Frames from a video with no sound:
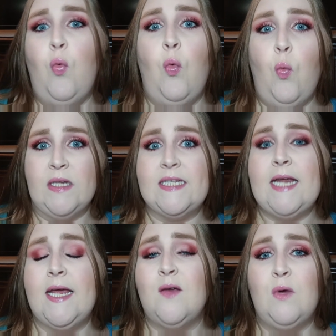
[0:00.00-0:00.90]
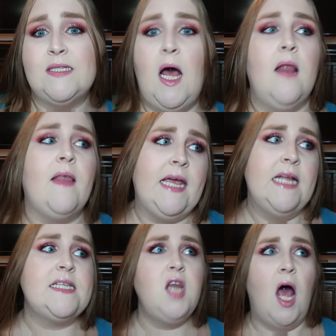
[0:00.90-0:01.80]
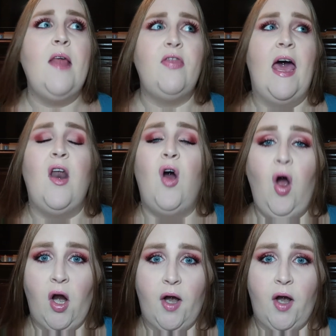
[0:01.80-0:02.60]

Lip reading: what's taken, what's not. Like, it's not that hard.